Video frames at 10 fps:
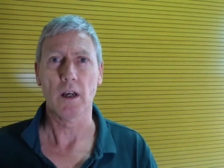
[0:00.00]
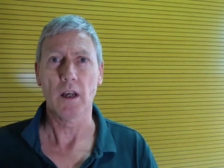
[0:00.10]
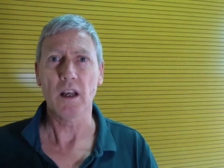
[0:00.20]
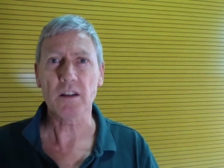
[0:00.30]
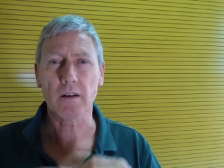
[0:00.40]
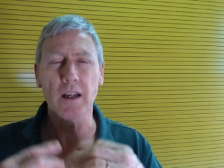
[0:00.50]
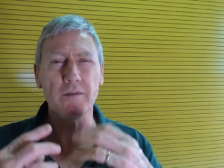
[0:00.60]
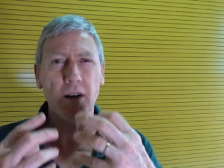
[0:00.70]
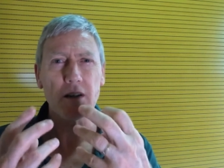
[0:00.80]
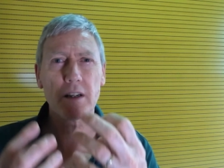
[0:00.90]
It's a, in
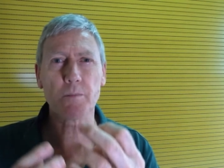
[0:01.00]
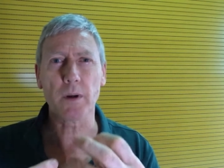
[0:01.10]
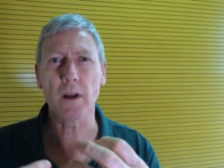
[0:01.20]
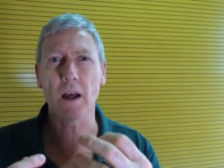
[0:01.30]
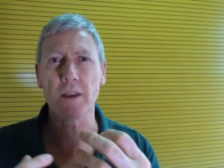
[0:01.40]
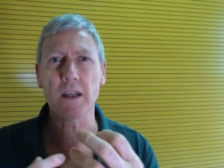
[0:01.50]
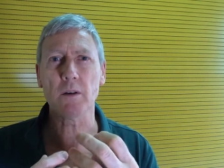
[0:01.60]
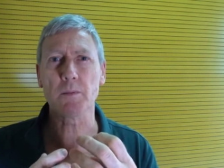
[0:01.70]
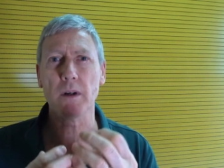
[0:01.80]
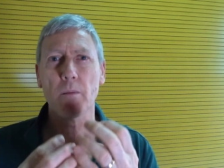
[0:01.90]
fact, it's been, I think
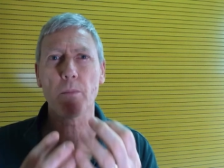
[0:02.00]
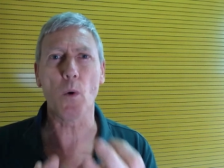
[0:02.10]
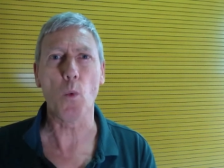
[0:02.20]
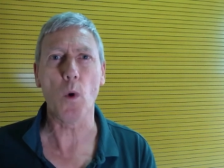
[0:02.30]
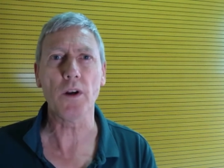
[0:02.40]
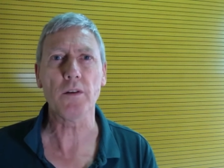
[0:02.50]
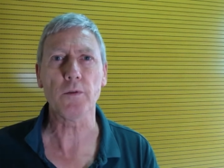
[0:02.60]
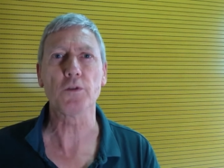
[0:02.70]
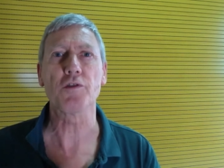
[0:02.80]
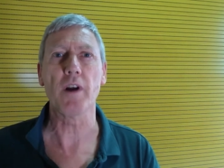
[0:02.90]
it's been a, a
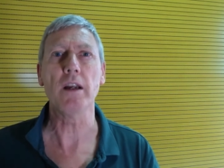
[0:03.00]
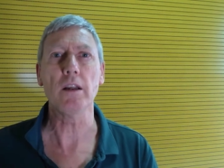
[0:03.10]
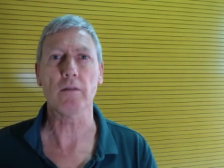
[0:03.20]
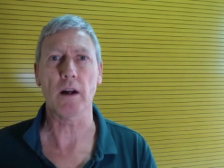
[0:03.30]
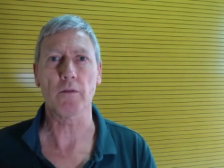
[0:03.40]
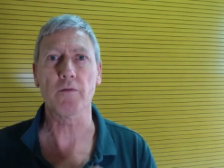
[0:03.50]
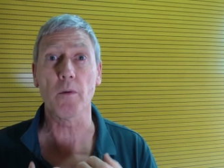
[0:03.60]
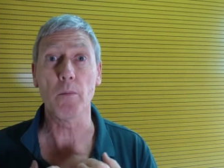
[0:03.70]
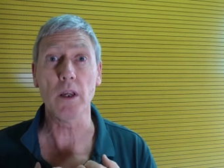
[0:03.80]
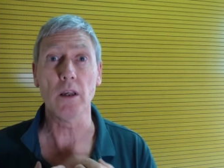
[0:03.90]
wonderful training ground for
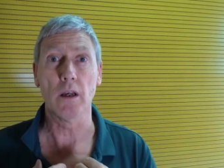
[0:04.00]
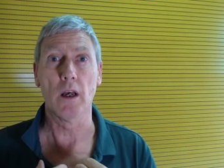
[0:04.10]
me,